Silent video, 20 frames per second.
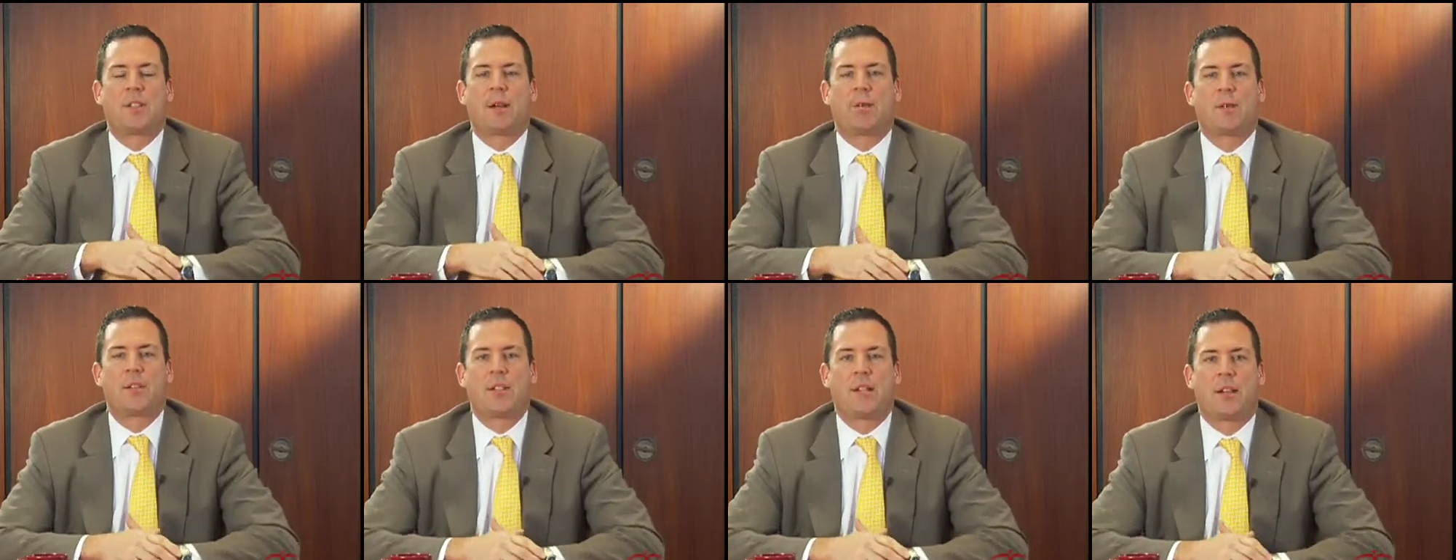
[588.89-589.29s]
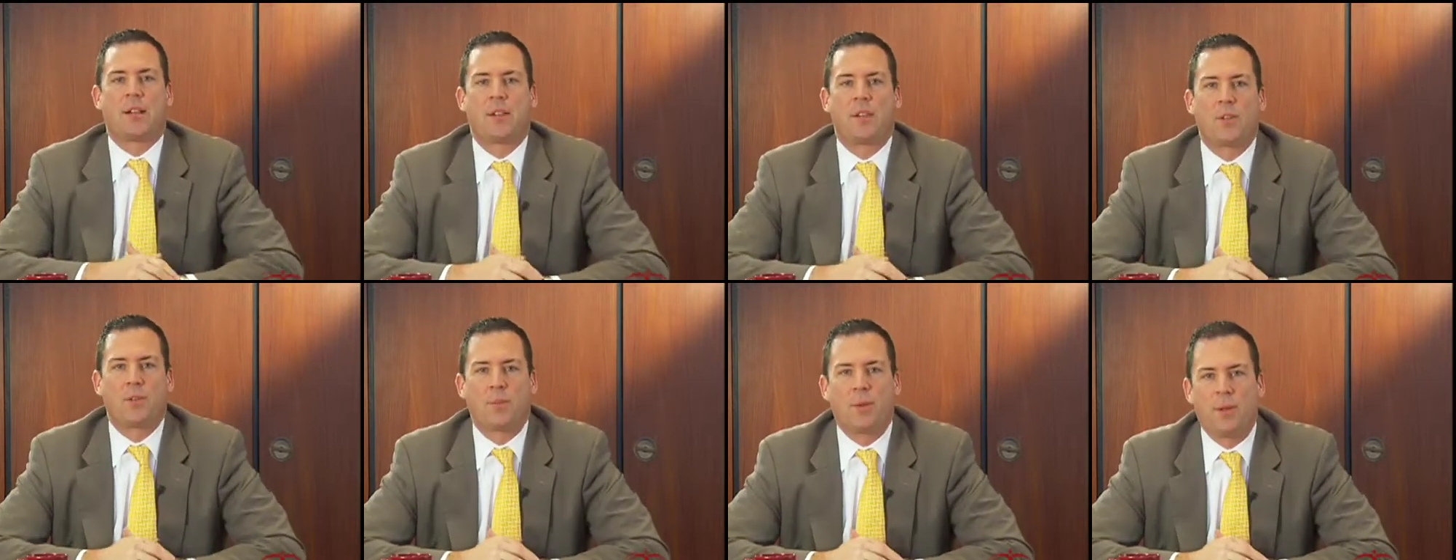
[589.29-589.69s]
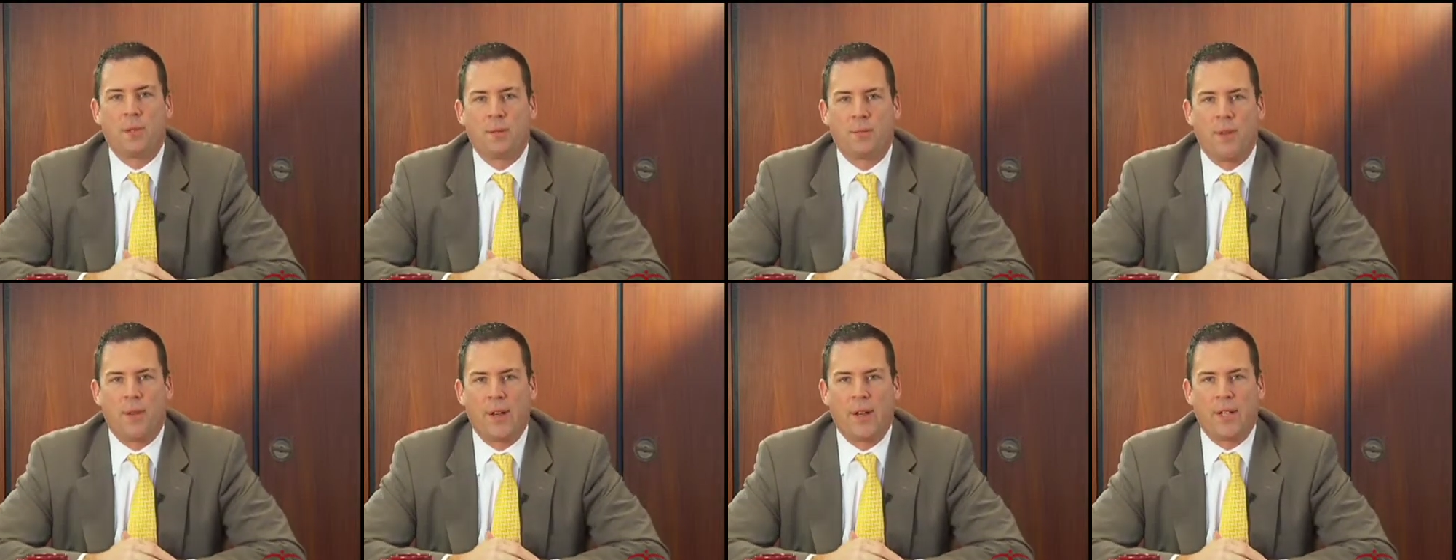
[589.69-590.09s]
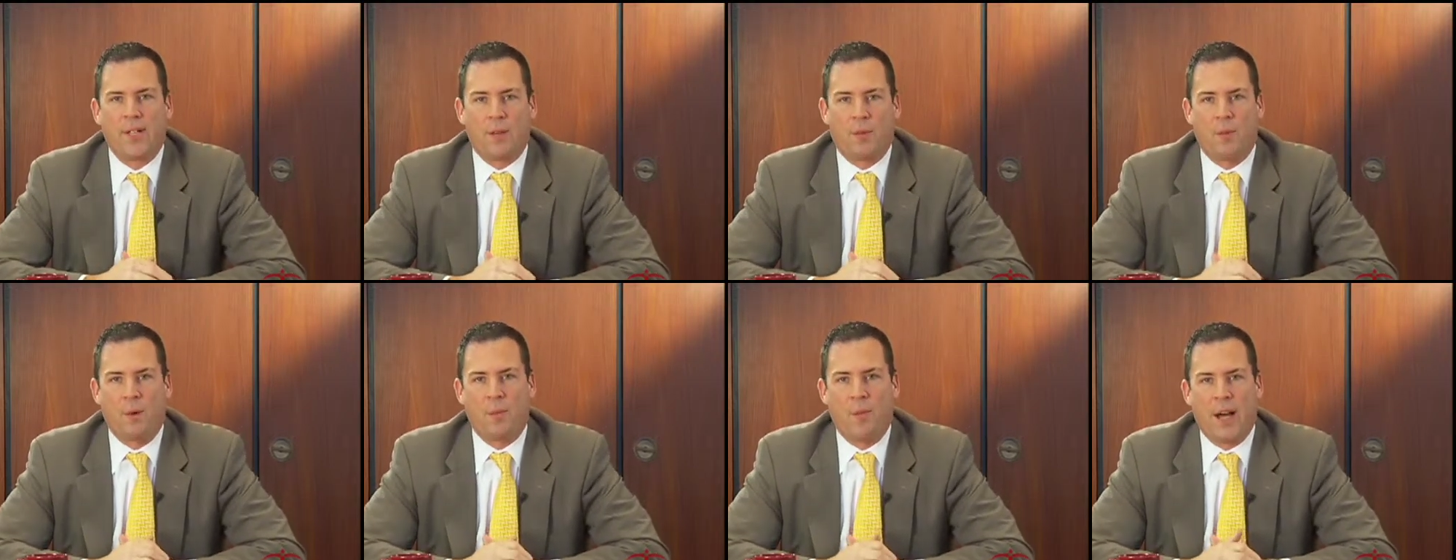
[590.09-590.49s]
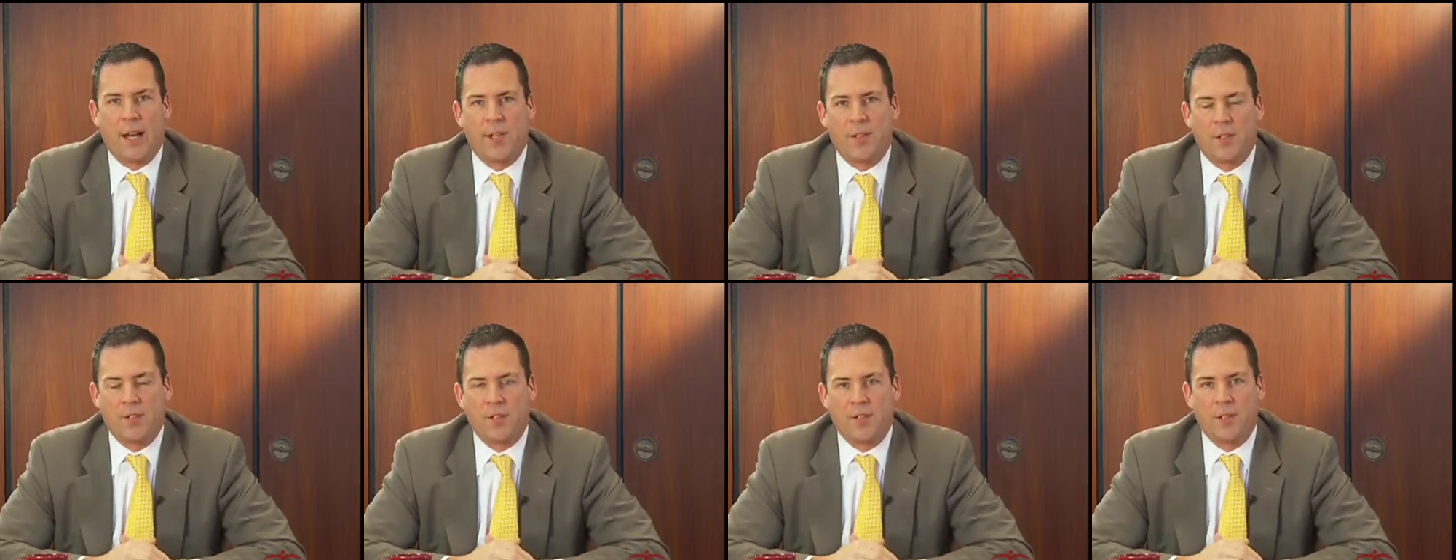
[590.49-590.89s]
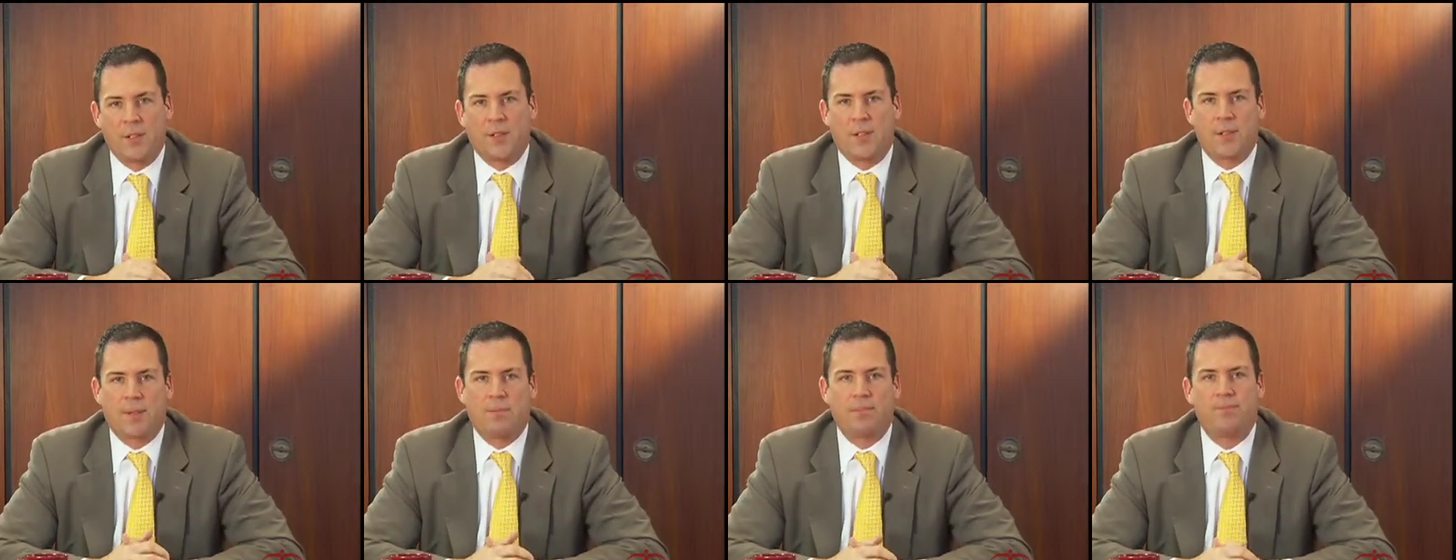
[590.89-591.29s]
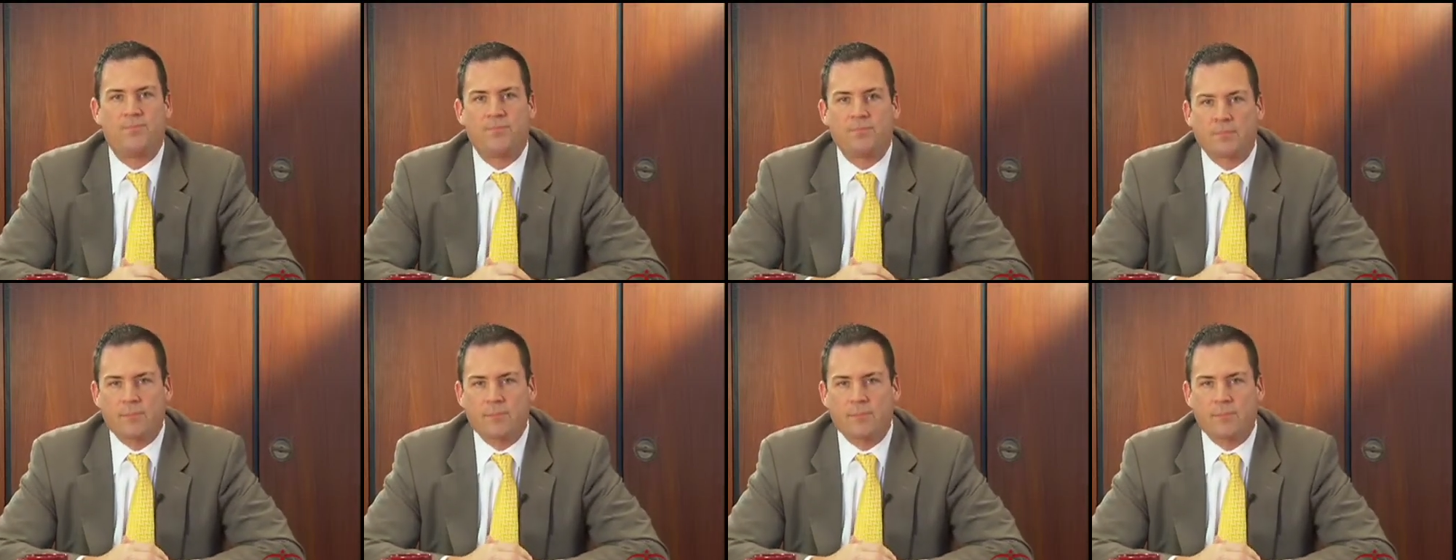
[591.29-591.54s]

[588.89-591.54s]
I would tell you to put in place a reminder system.